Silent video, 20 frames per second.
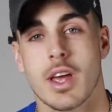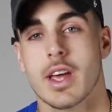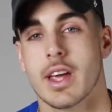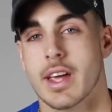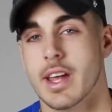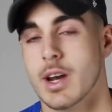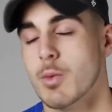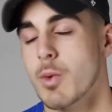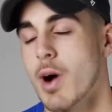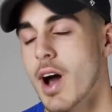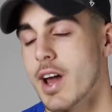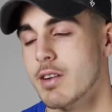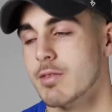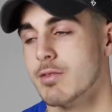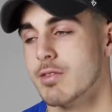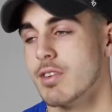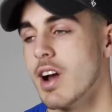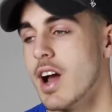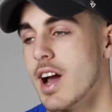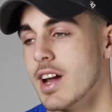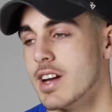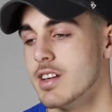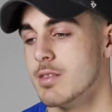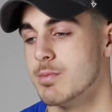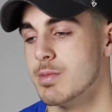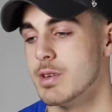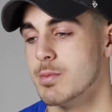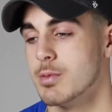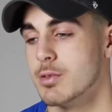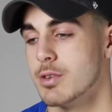get a wider variety of
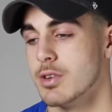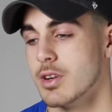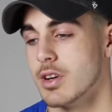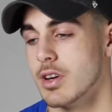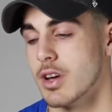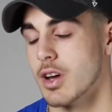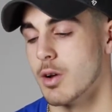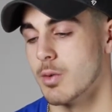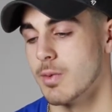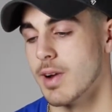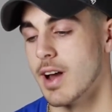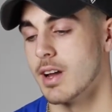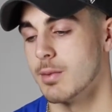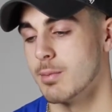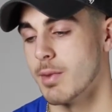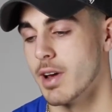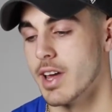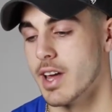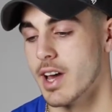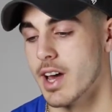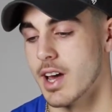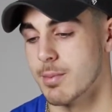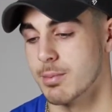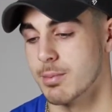people around my uh,